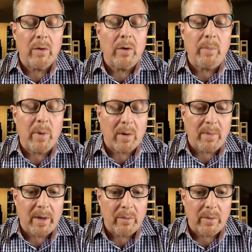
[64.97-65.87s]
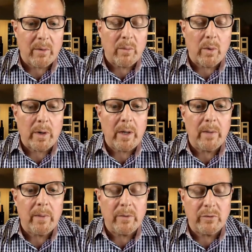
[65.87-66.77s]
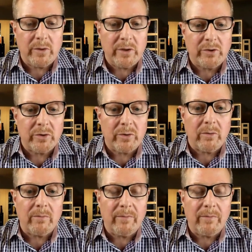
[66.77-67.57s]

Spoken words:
early part of my career working in the traditional